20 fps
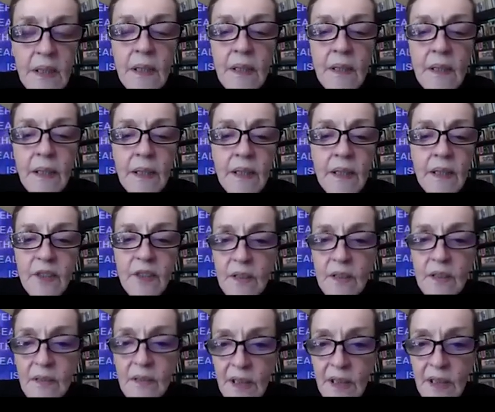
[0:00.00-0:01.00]

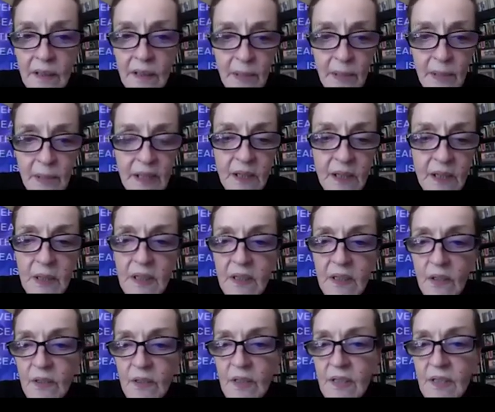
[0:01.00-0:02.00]
incident. But anyway,
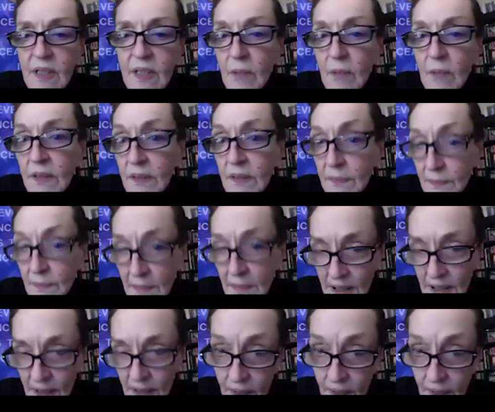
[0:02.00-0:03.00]
so the simulacrum
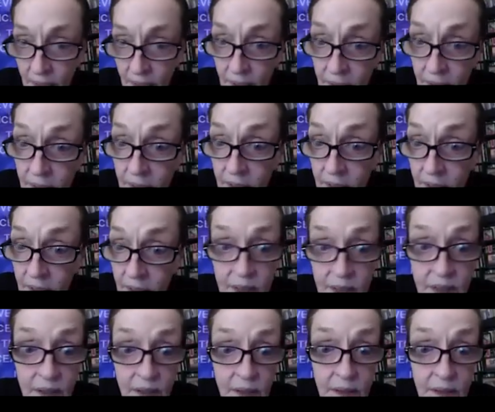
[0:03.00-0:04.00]

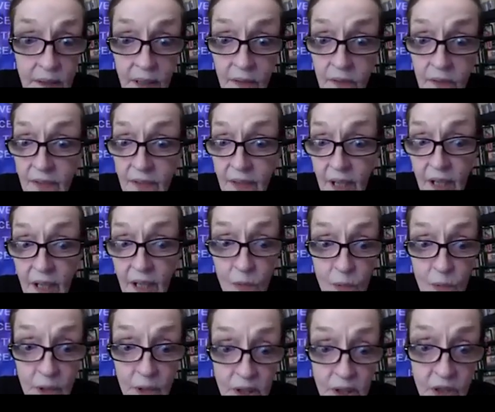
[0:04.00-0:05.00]
is never that
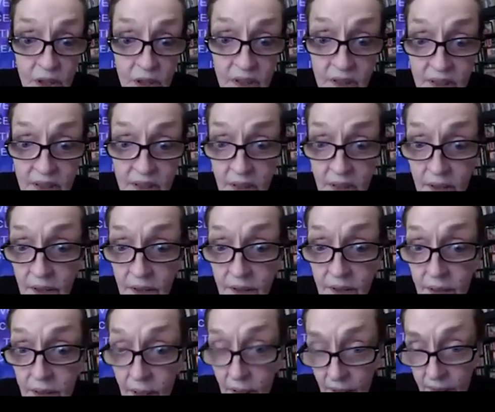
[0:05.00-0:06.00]
which
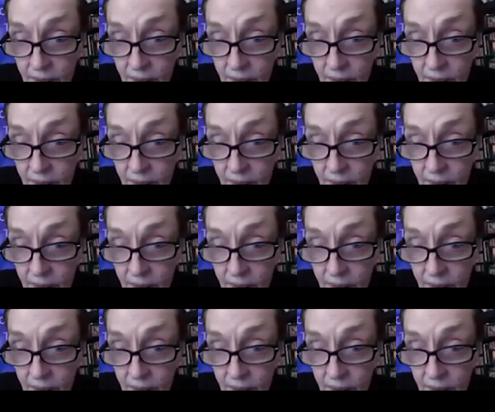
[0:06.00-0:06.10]
conceals the